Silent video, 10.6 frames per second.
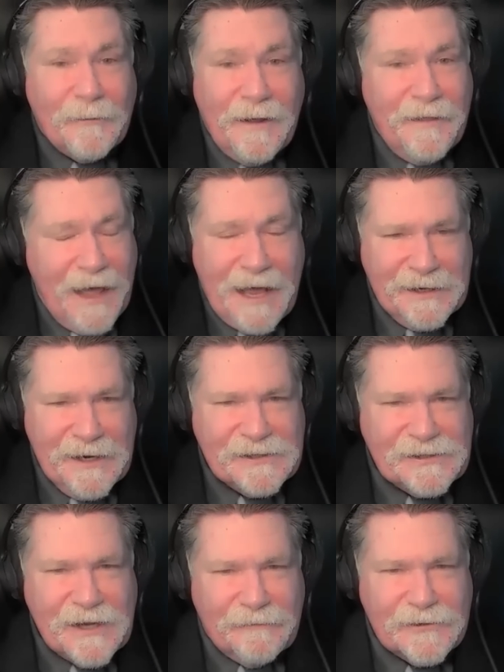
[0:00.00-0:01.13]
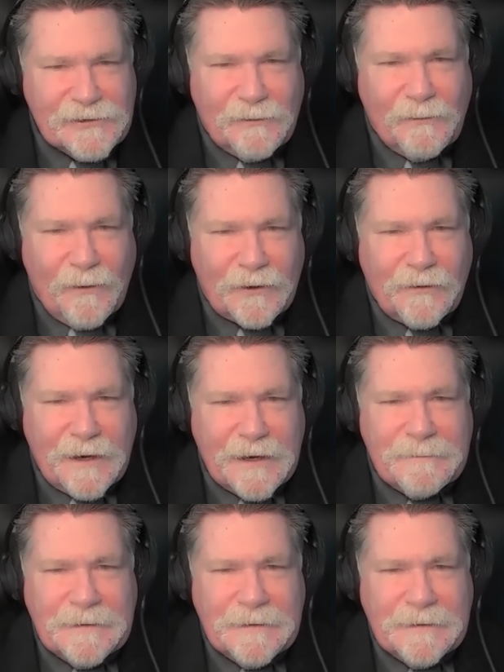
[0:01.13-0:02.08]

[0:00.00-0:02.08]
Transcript: That in itself is a war crime.